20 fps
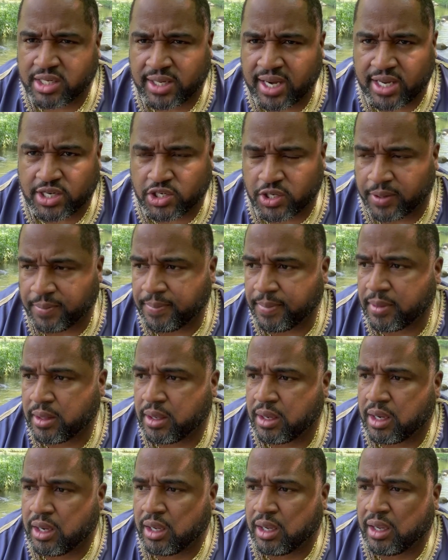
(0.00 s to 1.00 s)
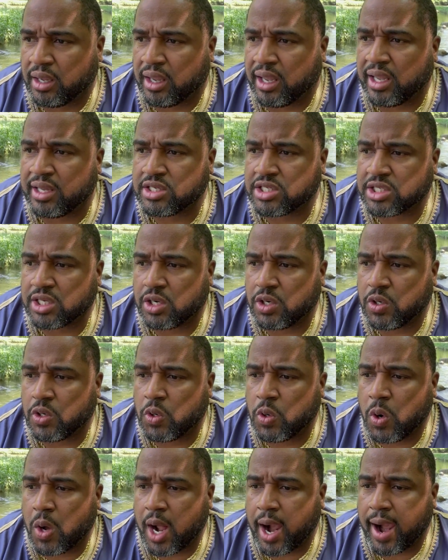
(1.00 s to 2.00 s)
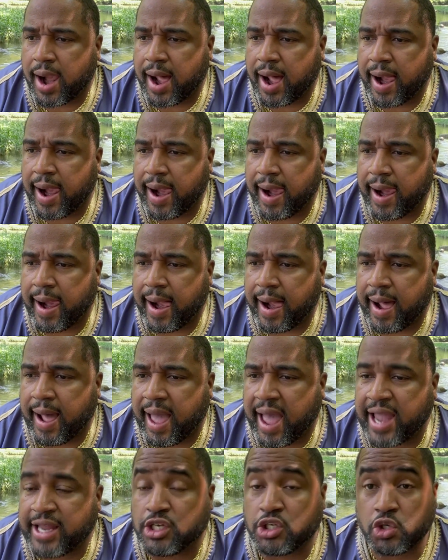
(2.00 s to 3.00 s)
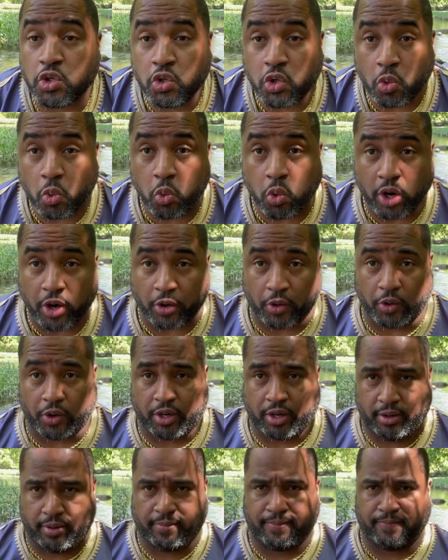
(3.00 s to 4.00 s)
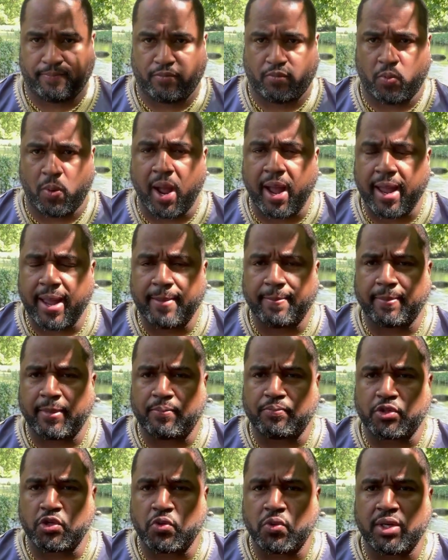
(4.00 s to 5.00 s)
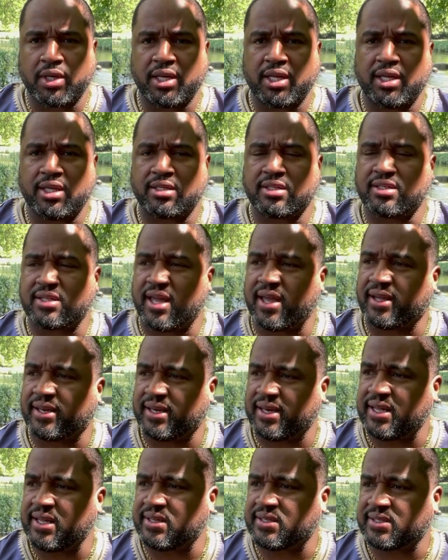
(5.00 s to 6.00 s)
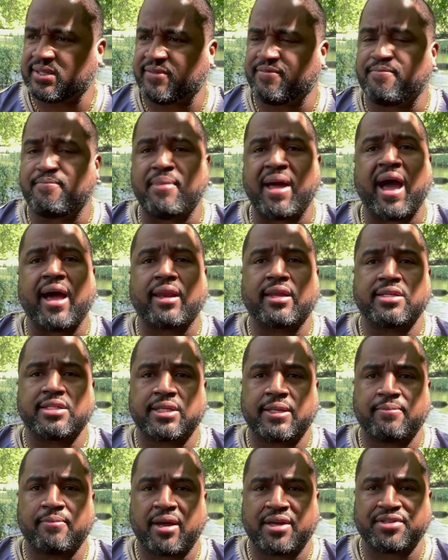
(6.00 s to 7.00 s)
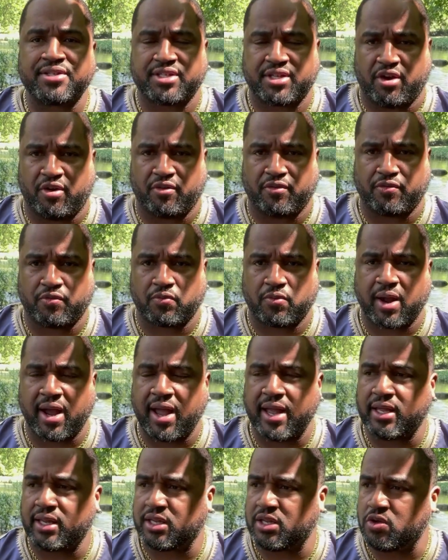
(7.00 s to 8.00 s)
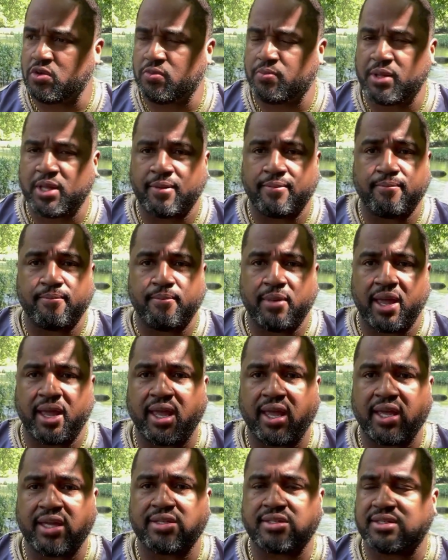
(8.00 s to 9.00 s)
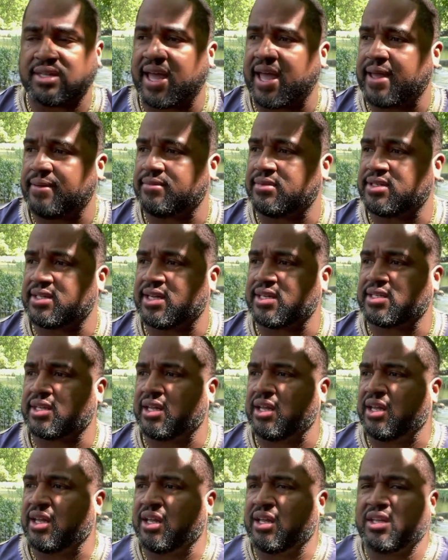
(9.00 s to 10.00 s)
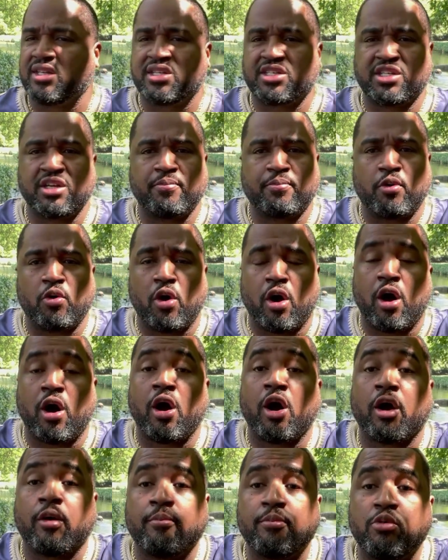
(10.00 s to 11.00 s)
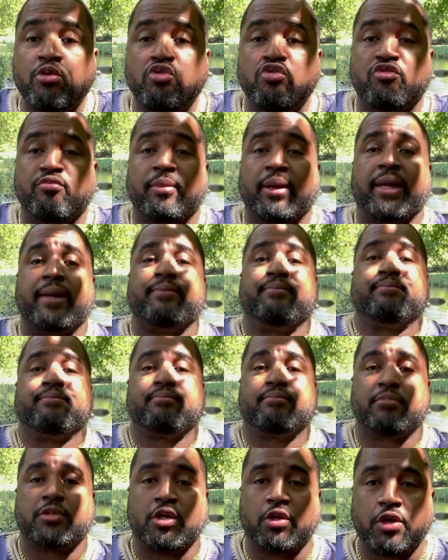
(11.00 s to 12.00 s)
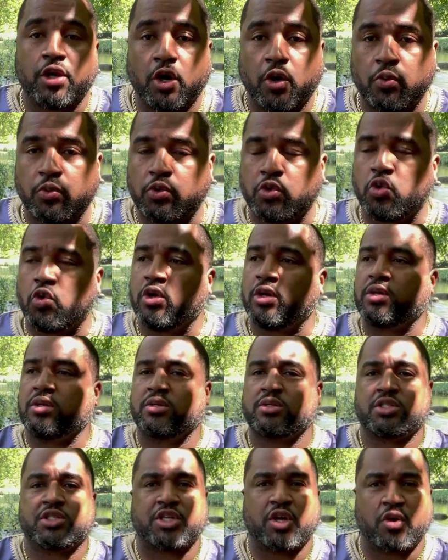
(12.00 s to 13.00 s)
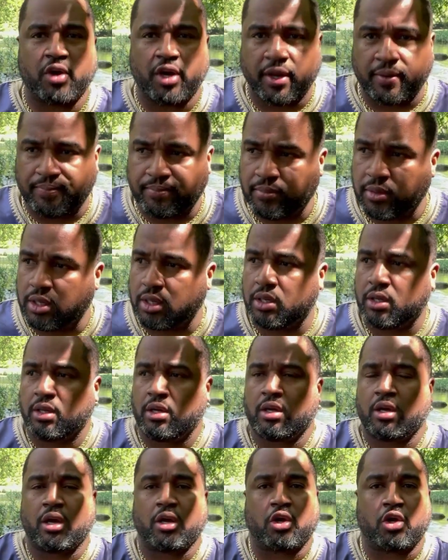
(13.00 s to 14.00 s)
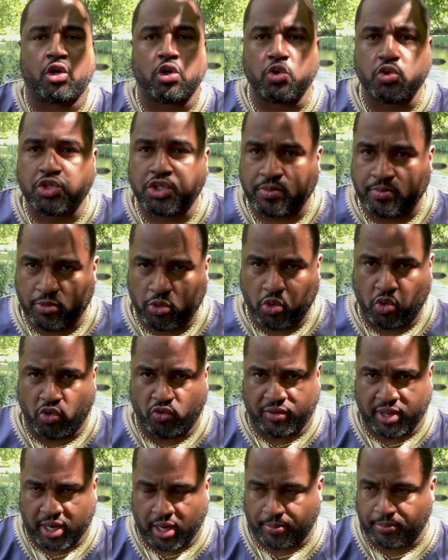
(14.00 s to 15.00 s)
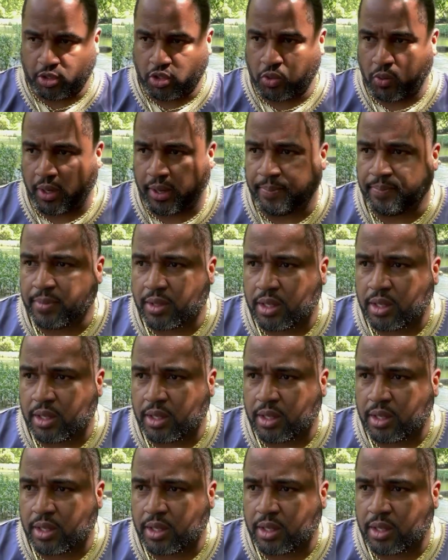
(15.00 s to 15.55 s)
nature. And so I do the work, right? I'm doing these techniques of balancing myself, right? You'd be amazed at just simple arm movement, you know, doing certain goose move that I'm doing,